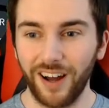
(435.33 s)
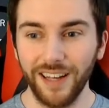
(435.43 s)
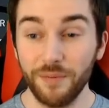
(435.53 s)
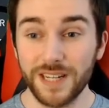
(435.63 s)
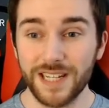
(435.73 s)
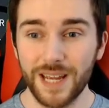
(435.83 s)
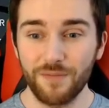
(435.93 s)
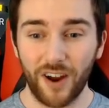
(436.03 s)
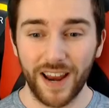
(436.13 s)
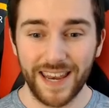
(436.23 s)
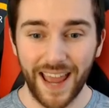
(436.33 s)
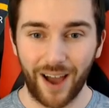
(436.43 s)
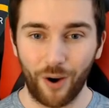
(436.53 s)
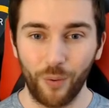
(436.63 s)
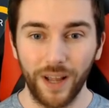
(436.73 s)
unlimited team right
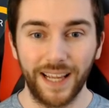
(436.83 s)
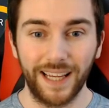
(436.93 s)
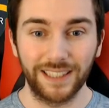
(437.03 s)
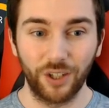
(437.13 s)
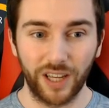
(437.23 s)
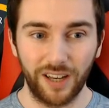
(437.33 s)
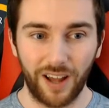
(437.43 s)
now is looking